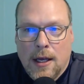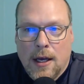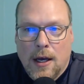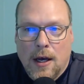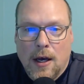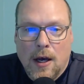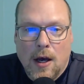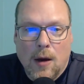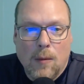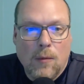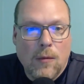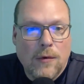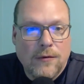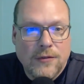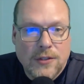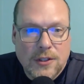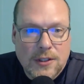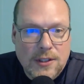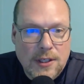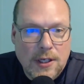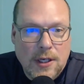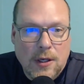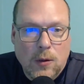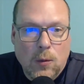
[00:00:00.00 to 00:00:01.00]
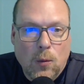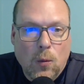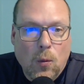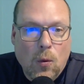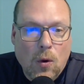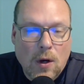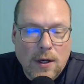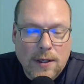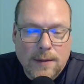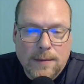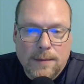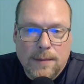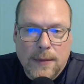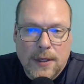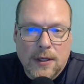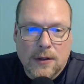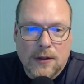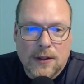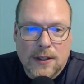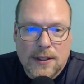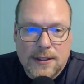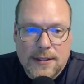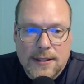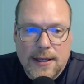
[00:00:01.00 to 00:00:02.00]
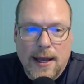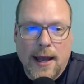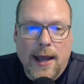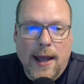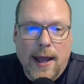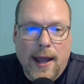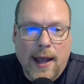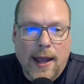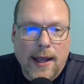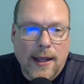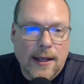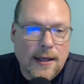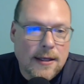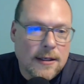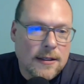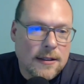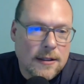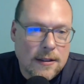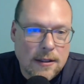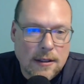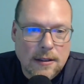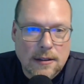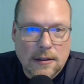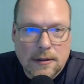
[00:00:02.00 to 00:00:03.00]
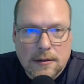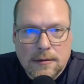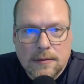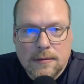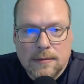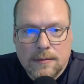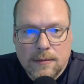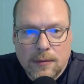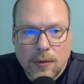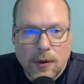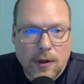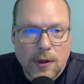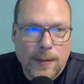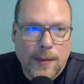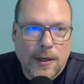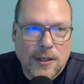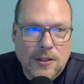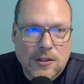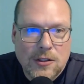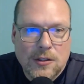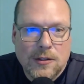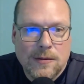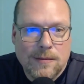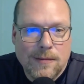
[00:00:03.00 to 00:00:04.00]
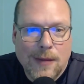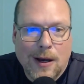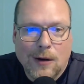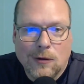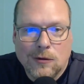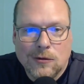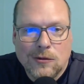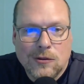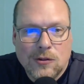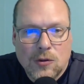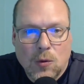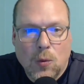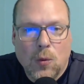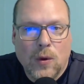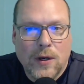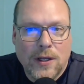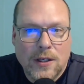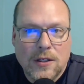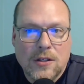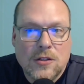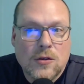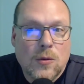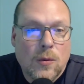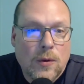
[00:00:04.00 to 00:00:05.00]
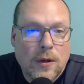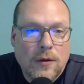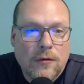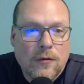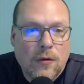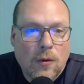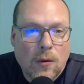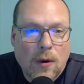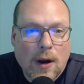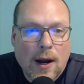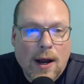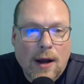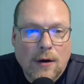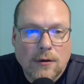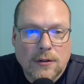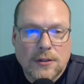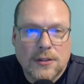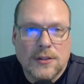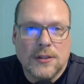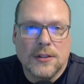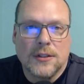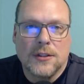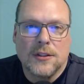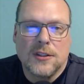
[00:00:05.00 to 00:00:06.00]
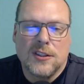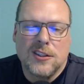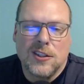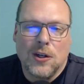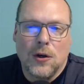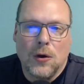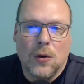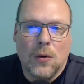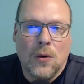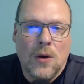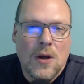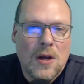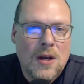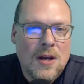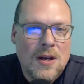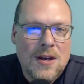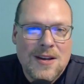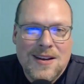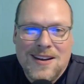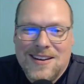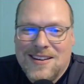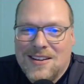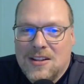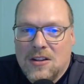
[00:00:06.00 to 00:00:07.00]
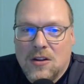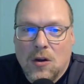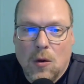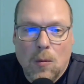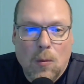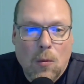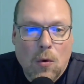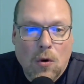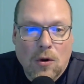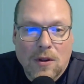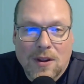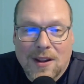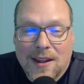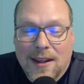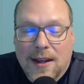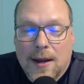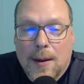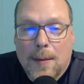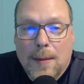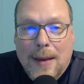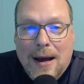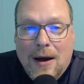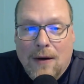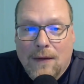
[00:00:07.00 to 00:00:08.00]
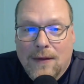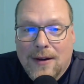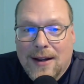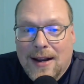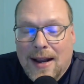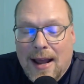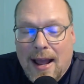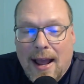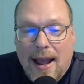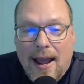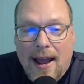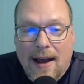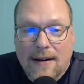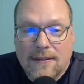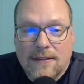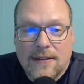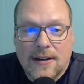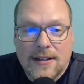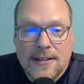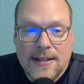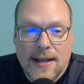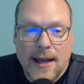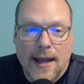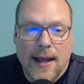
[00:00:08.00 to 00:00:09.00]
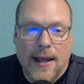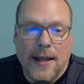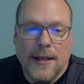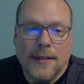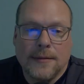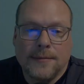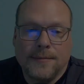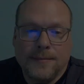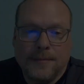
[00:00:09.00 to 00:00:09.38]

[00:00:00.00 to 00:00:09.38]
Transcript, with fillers: um, with just eating one meal a day, the pretty much about 20 to 24 ounces. So no more than like a pound and a half a day.